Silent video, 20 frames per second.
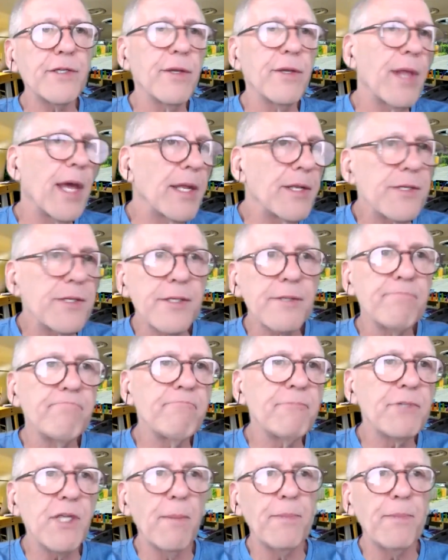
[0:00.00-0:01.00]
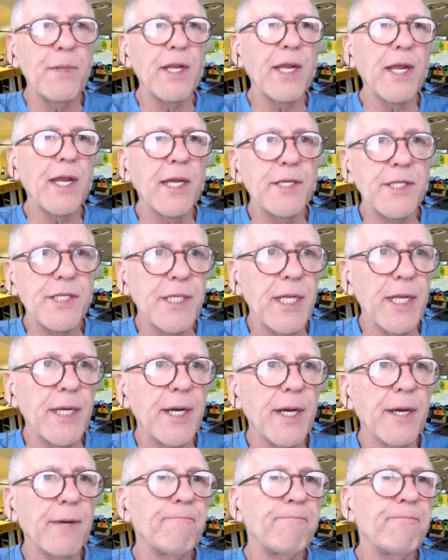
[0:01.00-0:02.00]
So that's something to
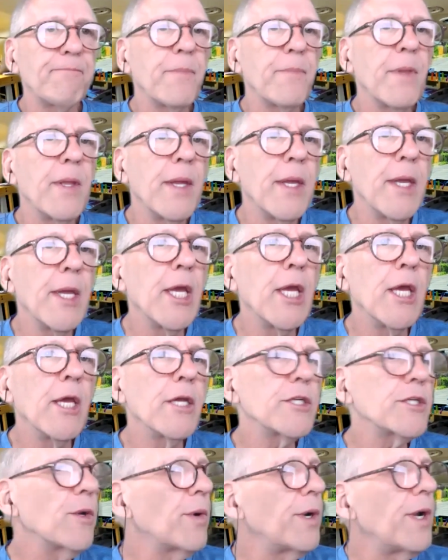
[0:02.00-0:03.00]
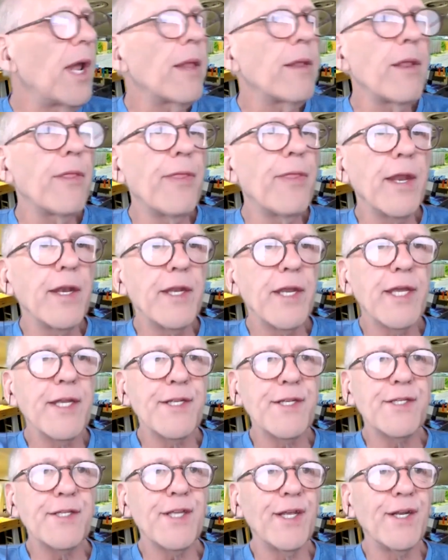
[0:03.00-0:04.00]
consider. So another thing to
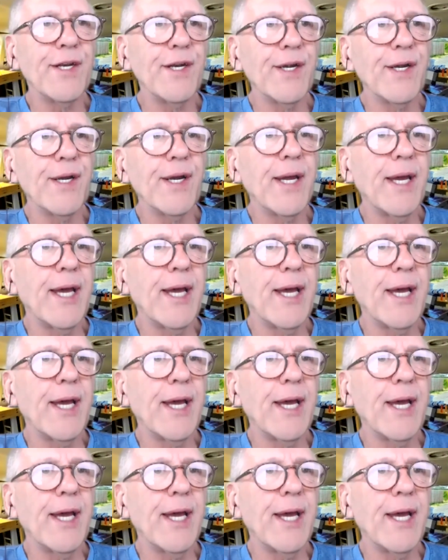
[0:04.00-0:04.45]
consider